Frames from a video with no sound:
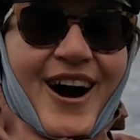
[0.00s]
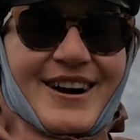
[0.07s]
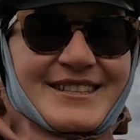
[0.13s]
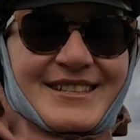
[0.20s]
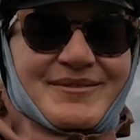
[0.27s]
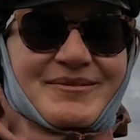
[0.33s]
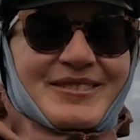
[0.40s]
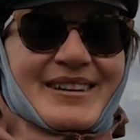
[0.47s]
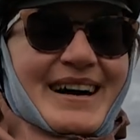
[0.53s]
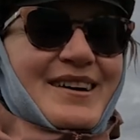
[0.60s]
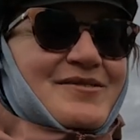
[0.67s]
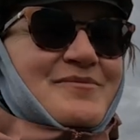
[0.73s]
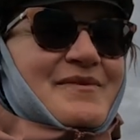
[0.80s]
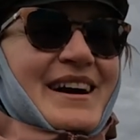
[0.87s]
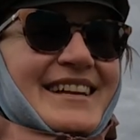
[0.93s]
awesome to
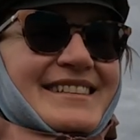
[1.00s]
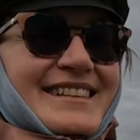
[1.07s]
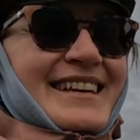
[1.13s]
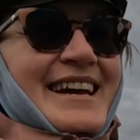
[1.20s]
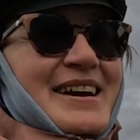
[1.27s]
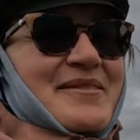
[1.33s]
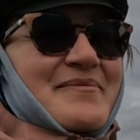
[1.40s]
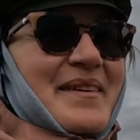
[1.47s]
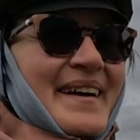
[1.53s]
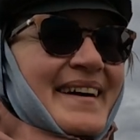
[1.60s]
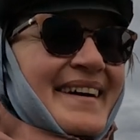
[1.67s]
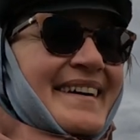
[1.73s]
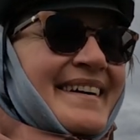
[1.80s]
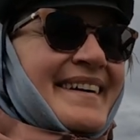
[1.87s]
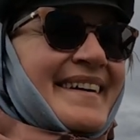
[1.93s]
have met him.
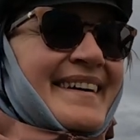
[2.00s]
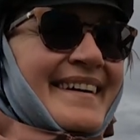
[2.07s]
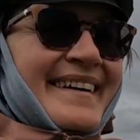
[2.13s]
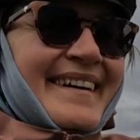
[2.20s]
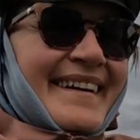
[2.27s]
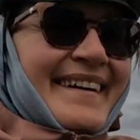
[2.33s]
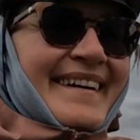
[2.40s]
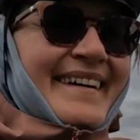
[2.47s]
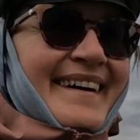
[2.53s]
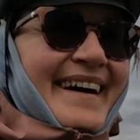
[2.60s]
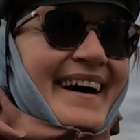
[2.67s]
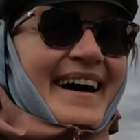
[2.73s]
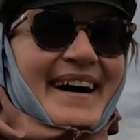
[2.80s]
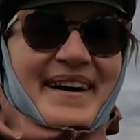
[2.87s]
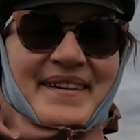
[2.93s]

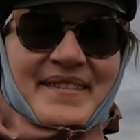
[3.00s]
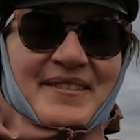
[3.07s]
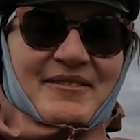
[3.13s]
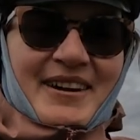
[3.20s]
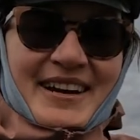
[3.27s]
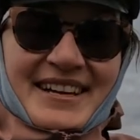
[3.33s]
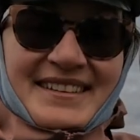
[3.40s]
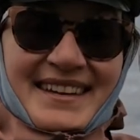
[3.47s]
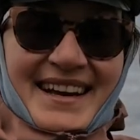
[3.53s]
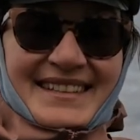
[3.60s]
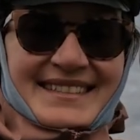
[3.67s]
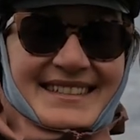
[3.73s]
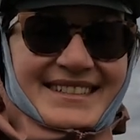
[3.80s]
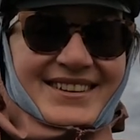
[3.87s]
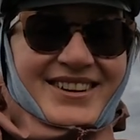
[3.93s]
Uh, we're
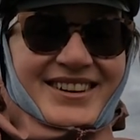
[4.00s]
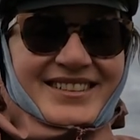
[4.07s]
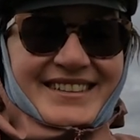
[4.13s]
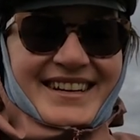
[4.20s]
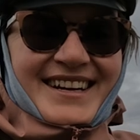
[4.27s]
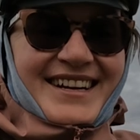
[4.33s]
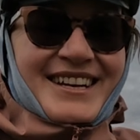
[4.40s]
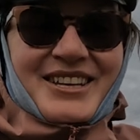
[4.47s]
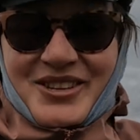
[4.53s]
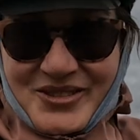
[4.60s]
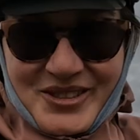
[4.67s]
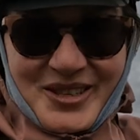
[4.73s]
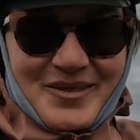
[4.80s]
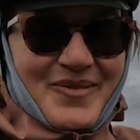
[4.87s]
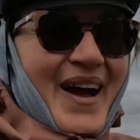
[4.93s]
connected on
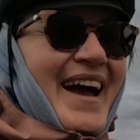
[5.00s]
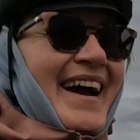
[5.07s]
YouTube.